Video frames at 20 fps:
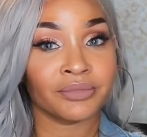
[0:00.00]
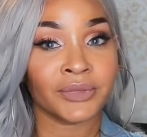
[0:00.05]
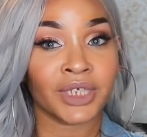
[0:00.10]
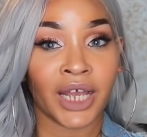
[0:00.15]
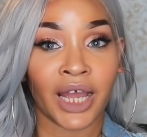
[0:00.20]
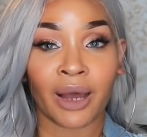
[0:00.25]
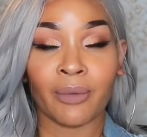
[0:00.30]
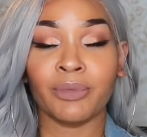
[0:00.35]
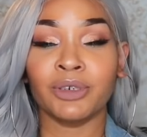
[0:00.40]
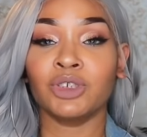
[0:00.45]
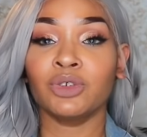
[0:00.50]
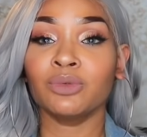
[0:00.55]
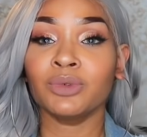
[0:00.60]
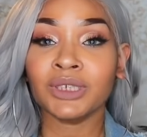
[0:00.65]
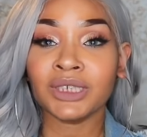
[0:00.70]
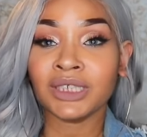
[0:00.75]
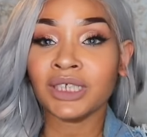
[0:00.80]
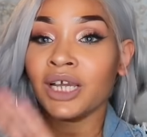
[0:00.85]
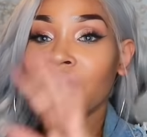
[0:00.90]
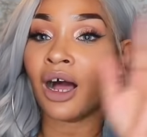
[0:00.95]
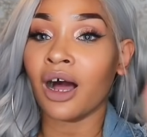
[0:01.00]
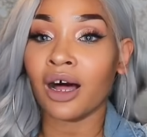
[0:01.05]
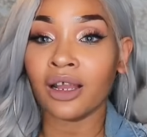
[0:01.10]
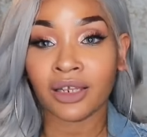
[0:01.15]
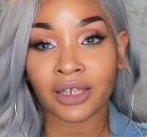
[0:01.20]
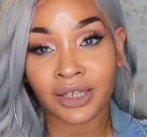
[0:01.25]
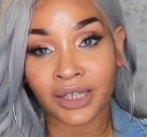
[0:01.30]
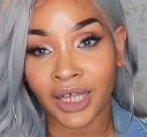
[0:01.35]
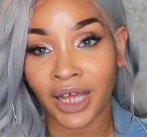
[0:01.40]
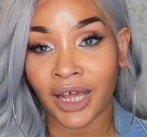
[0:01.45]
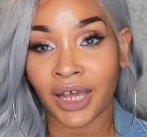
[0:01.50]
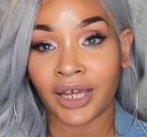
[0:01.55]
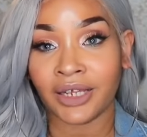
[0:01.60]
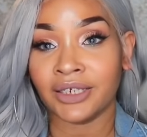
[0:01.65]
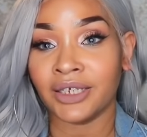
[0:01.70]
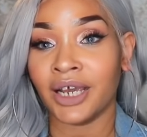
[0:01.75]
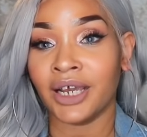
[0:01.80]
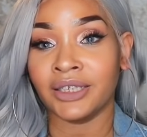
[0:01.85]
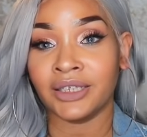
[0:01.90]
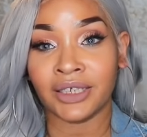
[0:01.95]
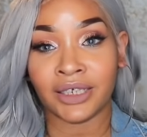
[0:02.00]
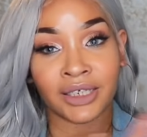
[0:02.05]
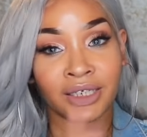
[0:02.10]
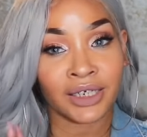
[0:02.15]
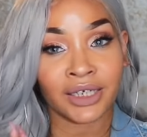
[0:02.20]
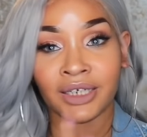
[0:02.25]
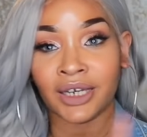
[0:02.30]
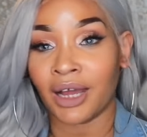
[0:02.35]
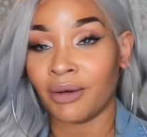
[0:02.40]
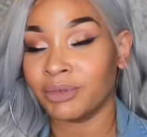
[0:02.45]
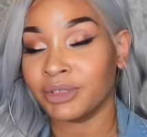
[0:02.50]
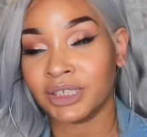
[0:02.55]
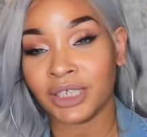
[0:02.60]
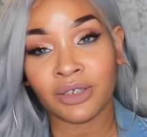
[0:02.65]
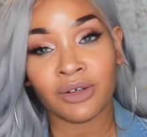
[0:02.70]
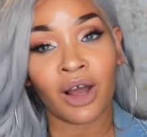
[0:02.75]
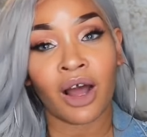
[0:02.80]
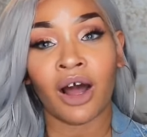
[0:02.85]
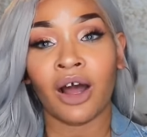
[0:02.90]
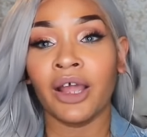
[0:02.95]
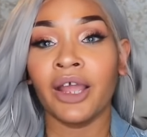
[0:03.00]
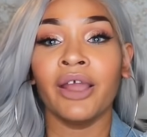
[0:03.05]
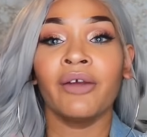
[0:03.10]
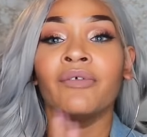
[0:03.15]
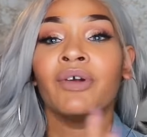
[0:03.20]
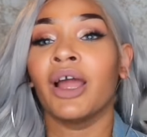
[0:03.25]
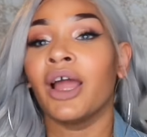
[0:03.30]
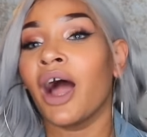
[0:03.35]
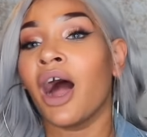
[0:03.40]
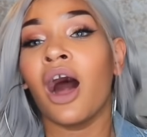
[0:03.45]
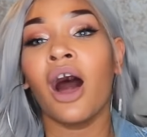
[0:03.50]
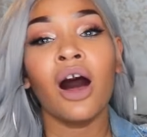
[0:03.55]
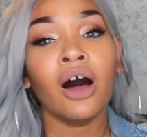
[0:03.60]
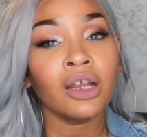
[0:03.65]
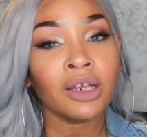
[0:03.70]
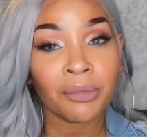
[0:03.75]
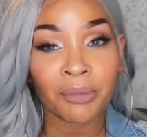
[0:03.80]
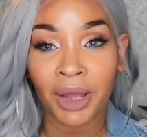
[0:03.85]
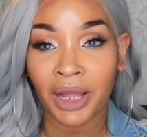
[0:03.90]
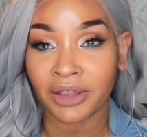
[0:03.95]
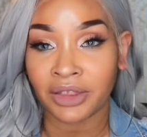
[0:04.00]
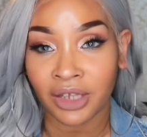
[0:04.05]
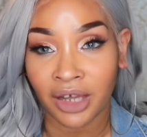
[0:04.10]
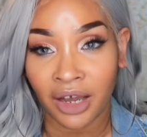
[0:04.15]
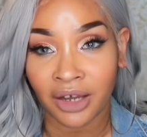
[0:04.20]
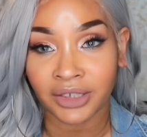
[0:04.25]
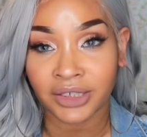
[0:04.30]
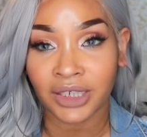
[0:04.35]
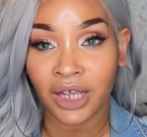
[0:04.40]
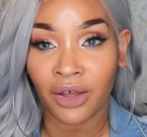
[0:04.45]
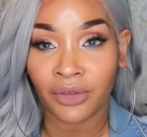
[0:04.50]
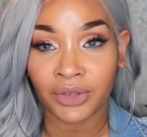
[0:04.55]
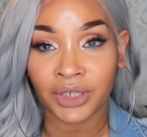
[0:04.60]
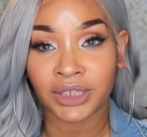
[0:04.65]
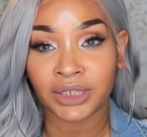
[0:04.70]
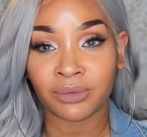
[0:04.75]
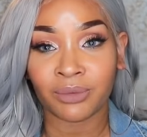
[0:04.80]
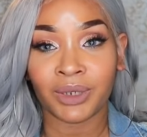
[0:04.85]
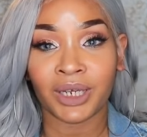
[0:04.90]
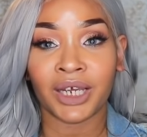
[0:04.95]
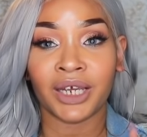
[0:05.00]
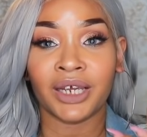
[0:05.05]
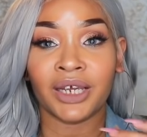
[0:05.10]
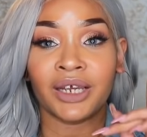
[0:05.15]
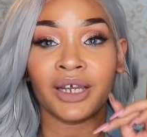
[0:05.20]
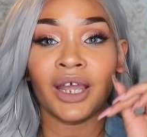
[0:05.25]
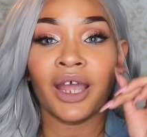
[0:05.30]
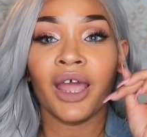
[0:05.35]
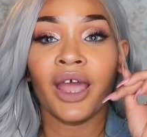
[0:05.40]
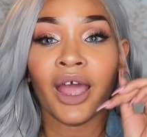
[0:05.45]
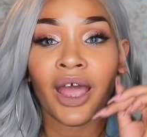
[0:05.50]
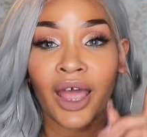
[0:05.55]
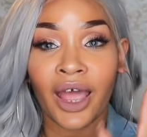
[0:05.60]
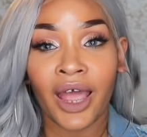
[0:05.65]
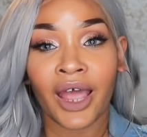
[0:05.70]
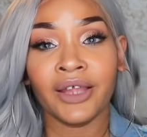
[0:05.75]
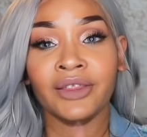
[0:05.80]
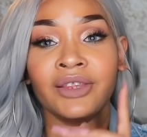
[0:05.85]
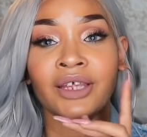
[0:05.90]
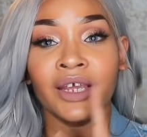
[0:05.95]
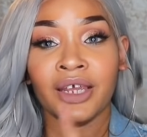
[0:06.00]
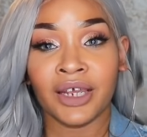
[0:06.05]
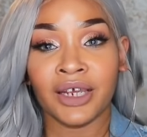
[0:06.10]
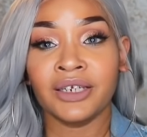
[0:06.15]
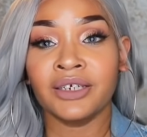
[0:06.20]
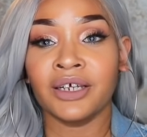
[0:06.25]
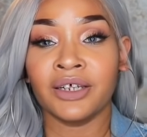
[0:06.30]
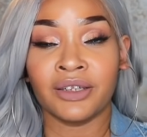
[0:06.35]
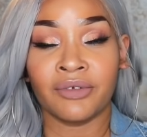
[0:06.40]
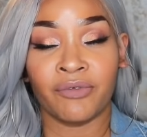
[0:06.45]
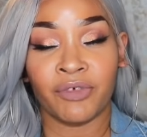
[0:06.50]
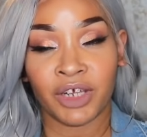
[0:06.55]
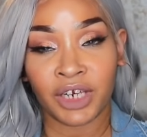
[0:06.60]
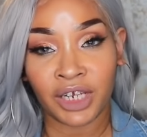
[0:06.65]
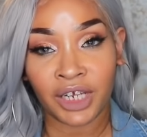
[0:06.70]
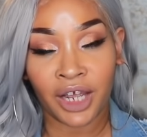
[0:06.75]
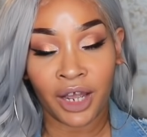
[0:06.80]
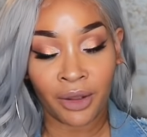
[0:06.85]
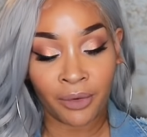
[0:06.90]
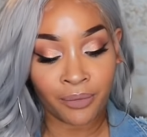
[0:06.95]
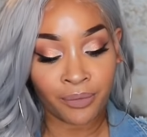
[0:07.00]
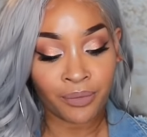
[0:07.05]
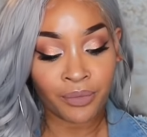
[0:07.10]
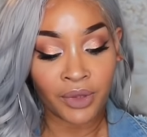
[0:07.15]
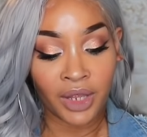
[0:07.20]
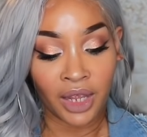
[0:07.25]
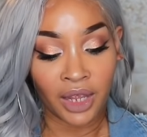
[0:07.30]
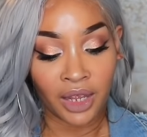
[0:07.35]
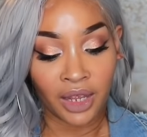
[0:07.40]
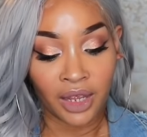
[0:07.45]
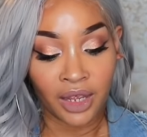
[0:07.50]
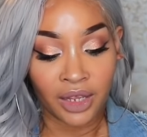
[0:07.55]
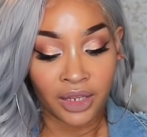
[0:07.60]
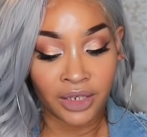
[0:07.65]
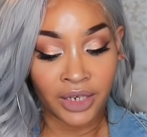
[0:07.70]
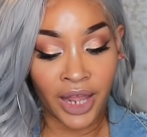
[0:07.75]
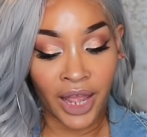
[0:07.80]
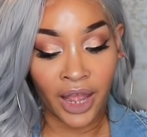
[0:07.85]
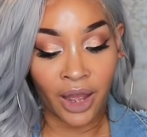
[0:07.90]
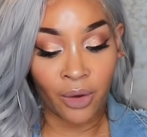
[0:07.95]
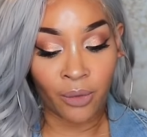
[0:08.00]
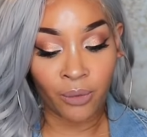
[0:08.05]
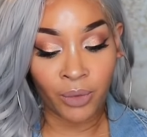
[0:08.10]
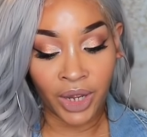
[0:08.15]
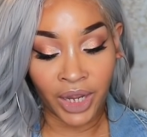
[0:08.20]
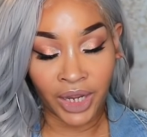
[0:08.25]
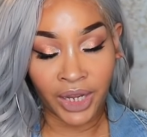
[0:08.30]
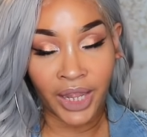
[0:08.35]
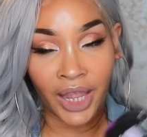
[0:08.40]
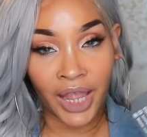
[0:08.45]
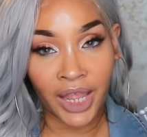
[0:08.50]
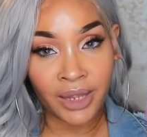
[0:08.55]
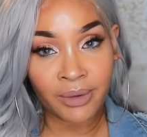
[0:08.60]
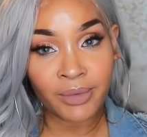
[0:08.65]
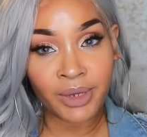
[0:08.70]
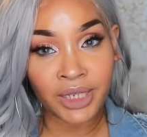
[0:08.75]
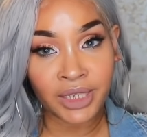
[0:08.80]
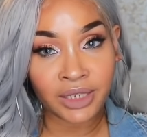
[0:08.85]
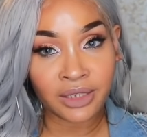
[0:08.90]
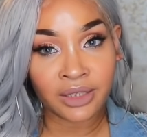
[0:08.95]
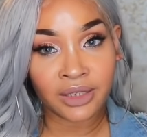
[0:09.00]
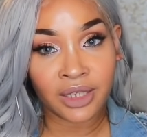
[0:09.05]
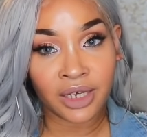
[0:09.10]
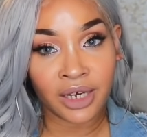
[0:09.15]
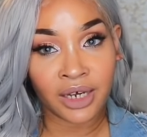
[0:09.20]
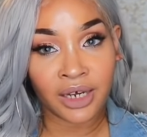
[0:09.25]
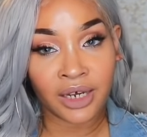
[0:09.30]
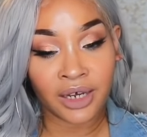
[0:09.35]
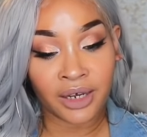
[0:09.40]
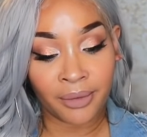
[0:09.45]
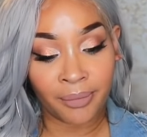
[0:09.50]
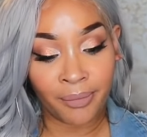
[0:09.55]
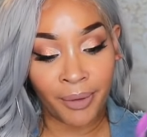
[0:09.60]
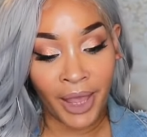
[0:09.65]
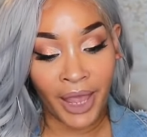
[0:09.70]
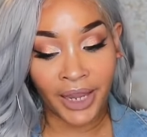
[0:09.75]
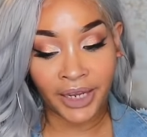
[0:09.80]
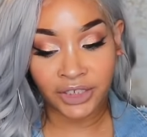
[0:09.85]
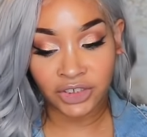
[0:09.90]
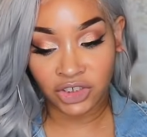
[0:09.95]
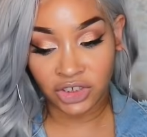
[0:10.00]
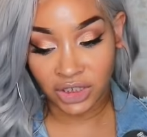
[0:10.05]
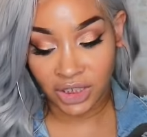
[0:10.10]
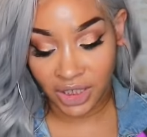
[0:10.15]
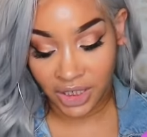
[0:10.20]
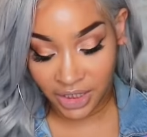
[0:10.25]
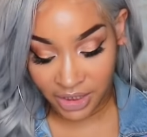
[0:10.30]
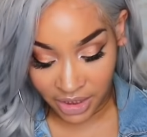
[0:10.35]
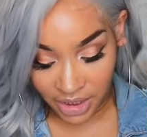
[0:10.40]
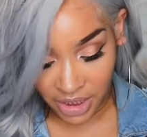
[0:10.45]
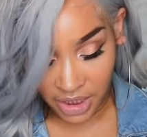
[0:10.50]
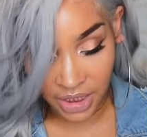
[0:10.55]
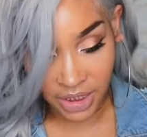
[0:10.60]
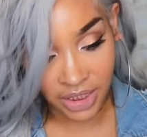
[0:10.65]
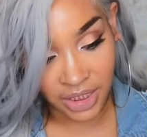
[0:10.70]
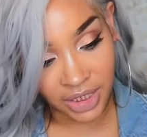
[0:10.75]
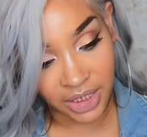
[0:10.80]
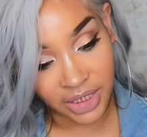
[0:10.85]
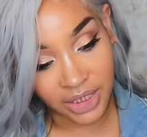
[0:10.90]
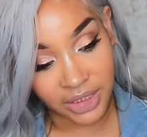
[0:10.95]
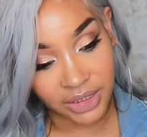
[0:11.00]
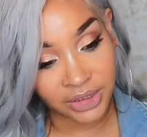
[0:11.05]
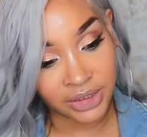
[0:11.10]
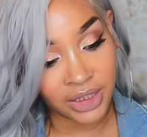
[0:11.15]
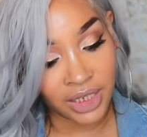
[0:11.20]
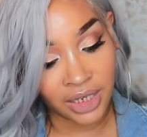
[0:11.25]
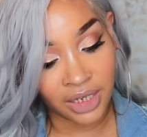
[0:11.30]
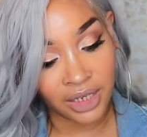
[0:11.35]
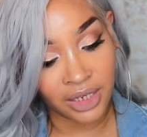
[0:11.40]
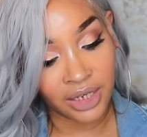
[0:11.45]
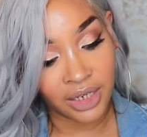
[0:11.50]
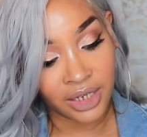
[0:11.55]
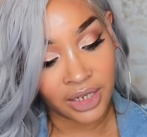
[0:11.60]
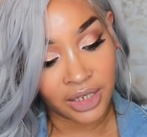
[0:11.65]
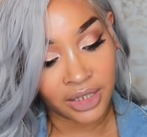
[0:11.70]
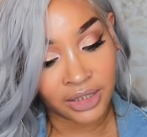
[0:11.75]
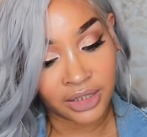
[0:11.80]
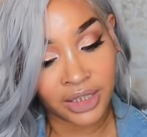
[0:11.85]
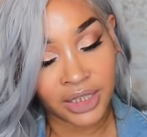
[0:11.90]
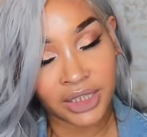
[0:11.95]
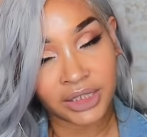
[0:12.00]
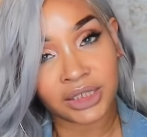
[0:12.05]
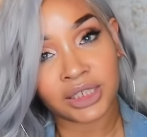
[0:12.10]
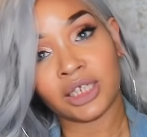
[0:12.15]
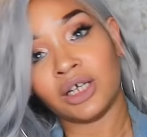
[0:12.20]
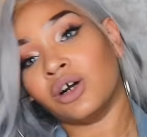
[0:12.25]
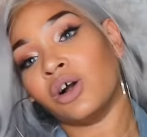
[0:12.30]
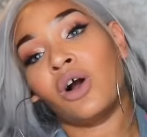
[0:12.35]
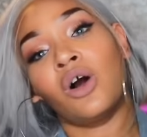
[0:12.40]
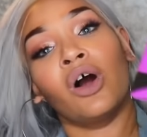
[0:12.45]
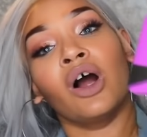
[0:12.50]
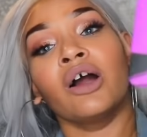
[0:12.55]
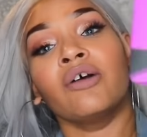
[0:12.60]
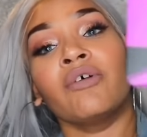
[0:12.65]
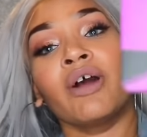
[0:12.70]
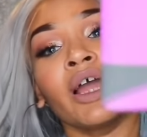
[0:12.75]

yeah, but you will see all of that at the end. I will tell you all, all of my thoughts on this wig at the end of the video. Now, what came in the packaging is this little card